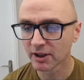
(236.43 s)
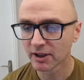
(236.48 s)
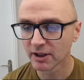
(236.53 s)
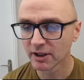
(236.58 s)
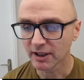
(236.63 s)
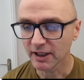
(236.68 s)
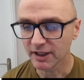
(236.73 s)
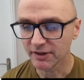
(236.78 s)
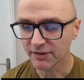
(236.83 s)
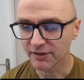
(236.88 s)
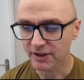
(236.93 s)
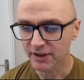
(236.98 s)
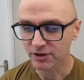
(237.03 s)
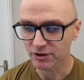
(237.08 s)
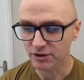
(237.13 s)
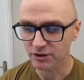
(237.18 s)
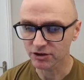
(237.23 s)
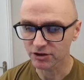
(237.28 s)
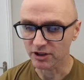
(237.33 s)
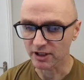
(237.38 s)
and then you'll
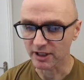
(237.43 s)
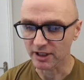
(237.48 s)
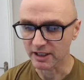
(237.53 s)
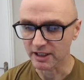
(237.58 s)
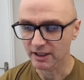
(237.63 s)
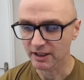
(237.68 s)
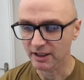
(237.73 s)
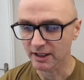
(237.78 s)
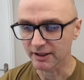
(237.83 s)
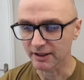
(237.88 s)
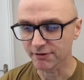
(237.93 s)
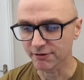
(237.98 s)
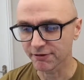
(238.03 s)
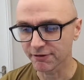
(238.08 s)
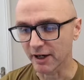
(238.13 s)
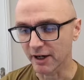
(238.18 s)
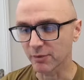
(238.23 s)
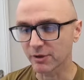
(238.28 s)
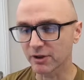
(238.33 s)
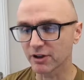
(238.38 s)
see, and in
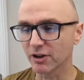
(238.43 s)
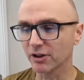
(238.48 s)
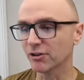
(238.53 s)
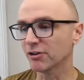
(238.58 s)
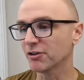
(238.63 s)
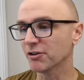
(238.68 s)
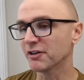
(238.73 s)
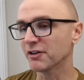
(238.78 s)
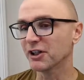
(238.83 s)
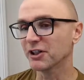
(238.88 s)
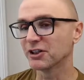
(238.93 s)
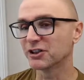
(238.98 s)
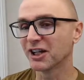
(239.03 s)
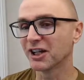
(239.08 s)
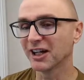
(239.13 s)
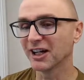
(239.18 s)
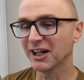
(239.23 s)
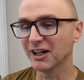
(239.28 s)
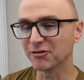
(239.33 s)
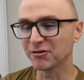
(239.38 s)
fact we've got a reverse
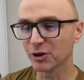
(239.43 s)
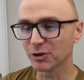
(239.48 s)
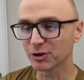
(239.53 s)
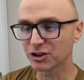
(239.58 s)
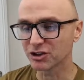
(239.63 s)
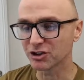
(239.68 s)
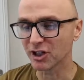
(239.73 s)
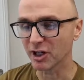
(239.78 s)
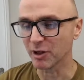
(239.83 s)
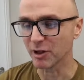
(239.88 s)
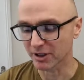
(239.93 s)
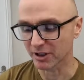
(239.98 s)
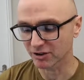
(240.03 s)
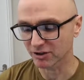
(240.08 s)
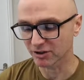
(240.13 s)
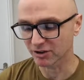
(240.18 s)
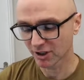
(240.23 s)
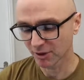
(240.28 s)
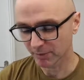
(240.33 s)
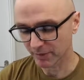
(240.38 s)
voltage there
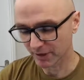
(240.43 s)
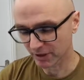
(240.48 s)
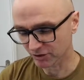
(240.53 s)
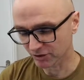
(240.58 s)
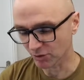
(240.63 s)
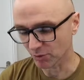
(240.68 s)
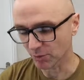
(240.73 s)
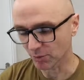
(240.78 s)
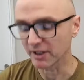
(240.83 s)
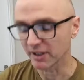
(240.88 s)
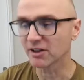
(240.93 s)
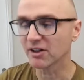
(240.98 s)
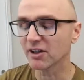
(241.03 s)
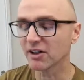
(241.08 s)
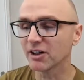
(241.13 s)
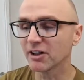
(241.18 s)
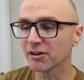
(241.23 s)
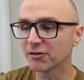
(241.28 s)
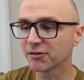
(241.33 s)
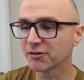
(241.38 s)
because of the way that
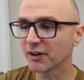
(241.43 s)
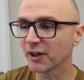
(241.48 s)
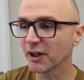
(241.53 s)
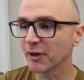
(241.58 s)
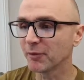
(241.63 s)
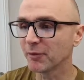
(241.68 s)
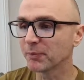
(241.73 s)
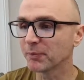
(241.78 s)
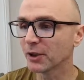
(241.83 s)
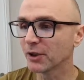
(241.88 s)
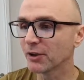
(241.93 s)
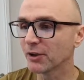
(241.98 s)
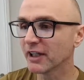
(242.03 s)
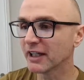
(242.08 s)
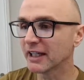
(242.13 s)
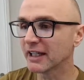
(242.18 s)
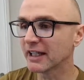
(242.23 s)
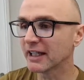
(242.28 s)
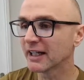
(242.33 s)
I've put the